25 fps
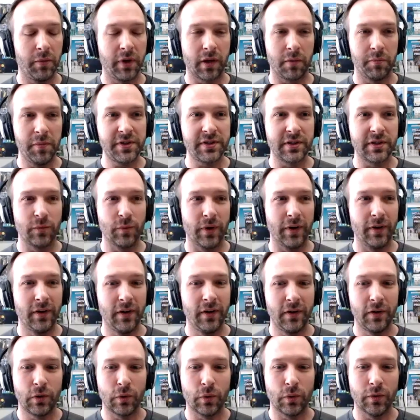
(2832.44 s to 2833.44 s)
I'm missing one.
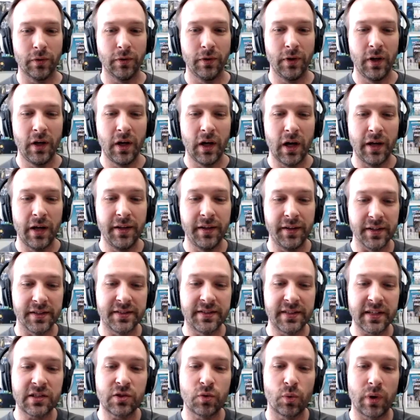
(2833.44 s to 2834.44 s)
Cool. And then the
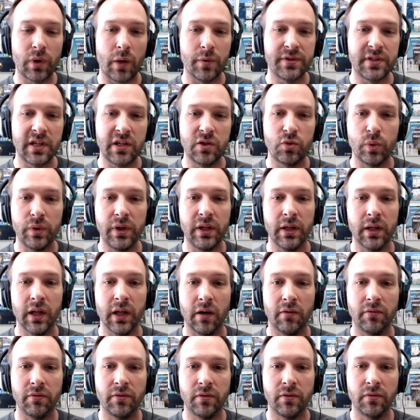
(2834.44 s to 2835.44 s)
sixth one I would say is we need
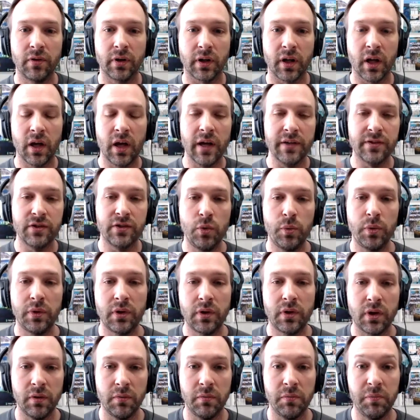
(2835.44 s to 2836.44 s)
love. Like as human
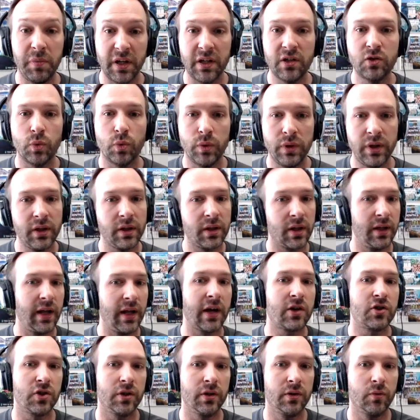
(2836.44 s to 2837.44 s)
beings, we need
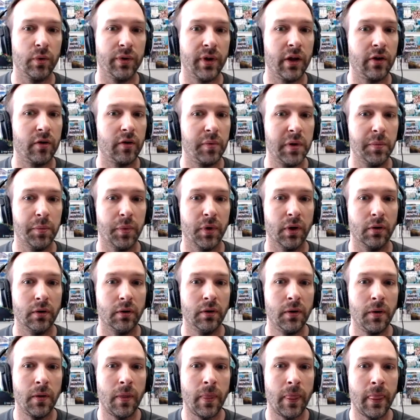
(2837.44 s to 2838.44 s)
connection with other people.
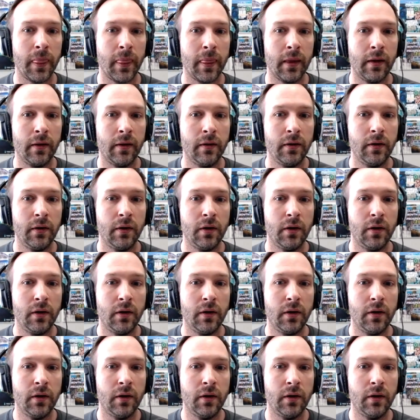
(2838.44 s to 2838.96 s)
Mm-hmm.